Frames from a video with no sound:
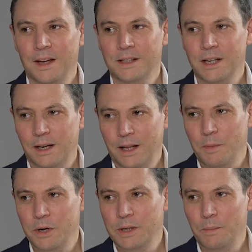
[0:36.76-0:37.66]
Certainly the
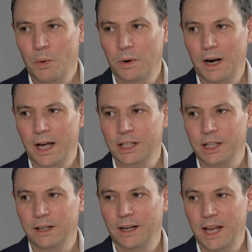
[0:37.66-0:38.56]
most important
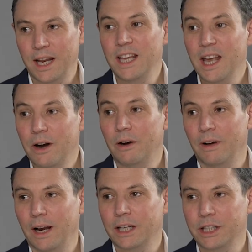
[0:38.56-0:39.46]
election in a year of
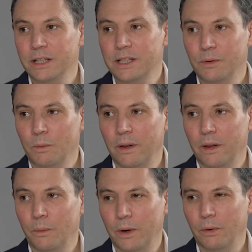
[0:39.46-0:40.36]
elections, and one
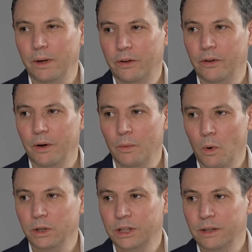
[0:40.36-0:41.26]
that we all need to
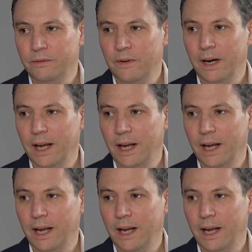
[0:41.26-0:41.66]
watch very